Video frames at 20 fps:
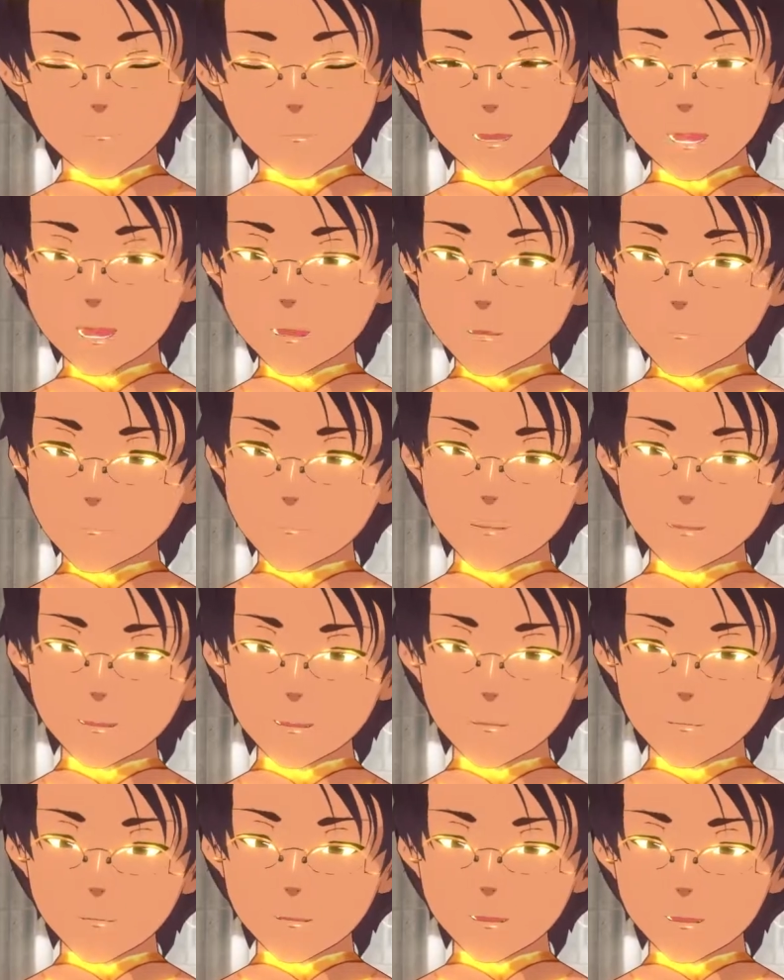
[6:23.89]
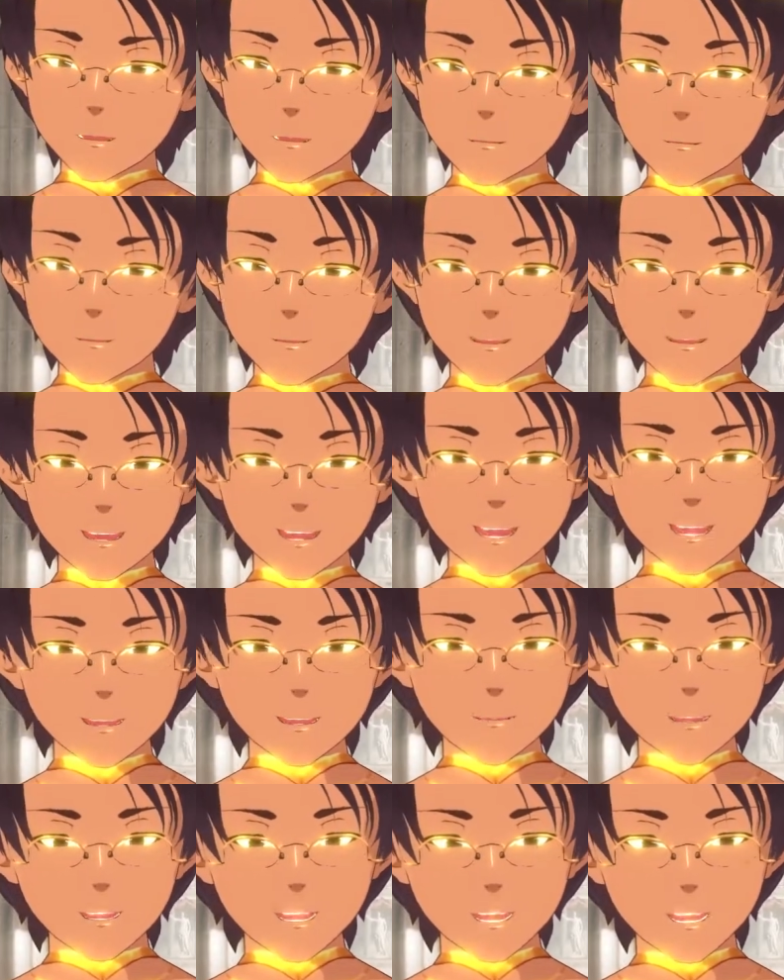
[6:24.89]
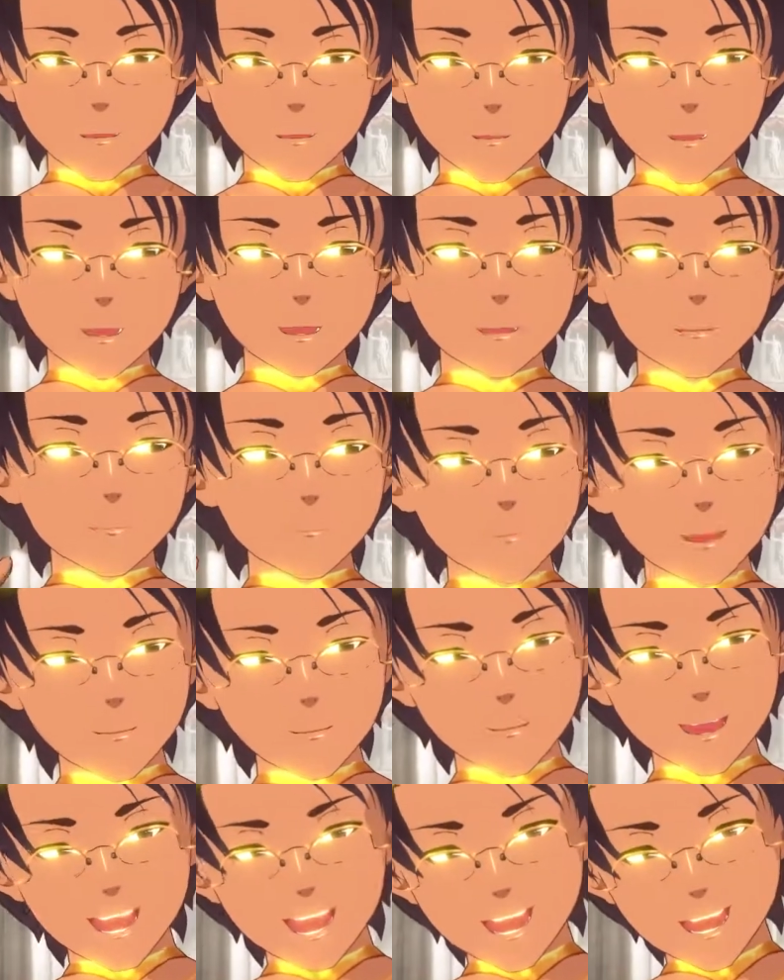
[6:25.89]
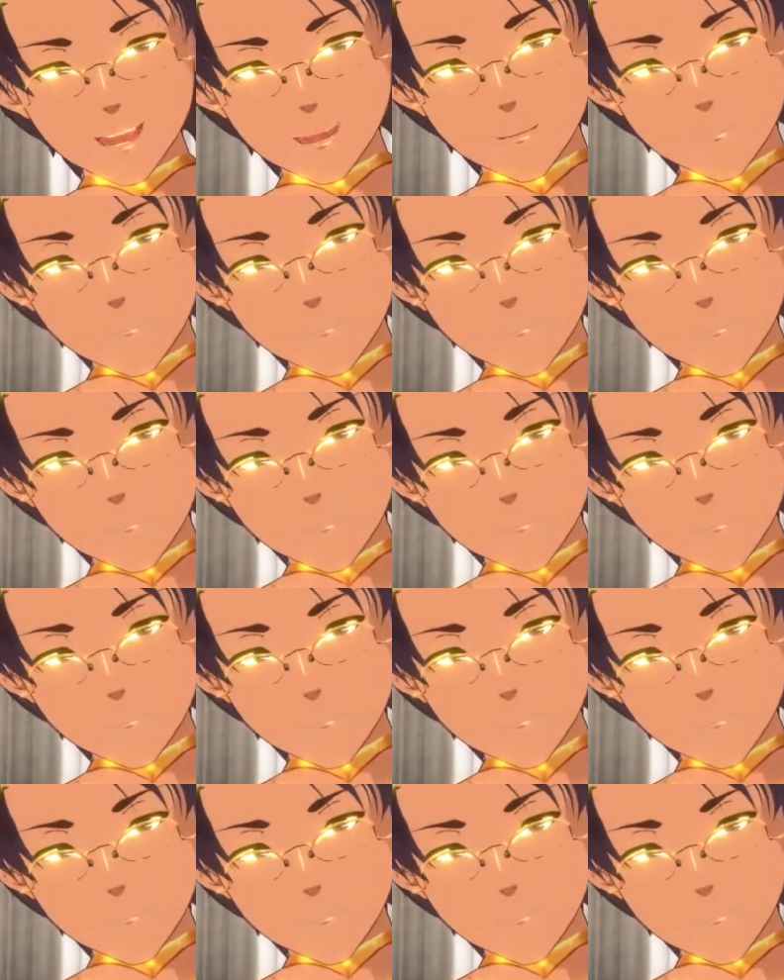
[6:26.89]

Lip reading: I hope to see you all soon in the next video. Bye-bye.